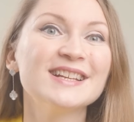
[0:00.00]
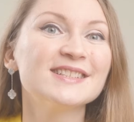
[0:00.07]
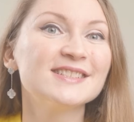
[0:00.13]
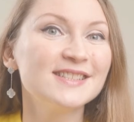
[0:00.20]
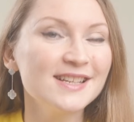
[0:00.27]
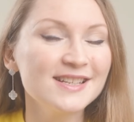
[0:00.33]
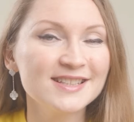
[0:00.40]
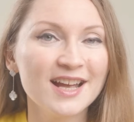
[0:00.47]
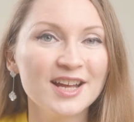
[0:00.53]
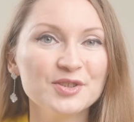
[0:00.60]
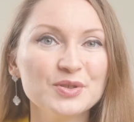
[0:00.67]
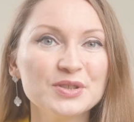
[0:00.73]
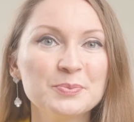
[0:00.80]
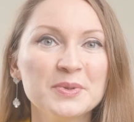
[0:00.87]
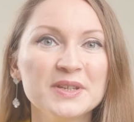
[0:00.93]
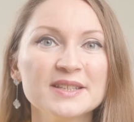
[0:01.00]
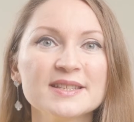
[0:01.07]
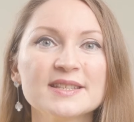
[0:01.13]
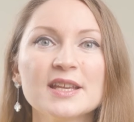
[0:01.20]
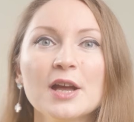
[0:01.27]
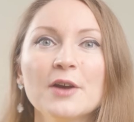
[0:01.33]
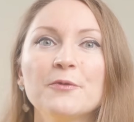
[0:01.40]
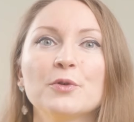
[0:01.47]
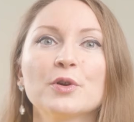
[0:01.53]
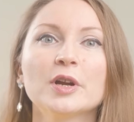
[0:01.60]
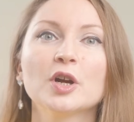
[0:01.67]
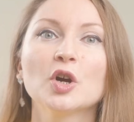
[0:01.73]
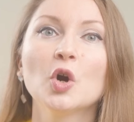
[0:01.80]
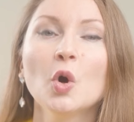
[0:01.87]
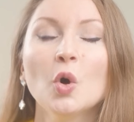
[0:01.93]
600 pins for
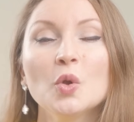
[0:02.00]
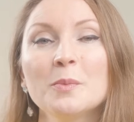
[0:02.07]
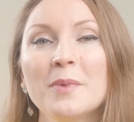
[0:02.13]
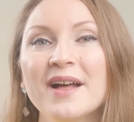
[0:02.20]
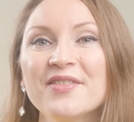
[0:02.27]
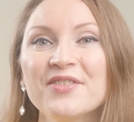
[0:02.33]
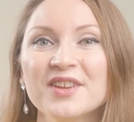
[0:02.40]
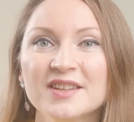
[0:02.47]
a whole month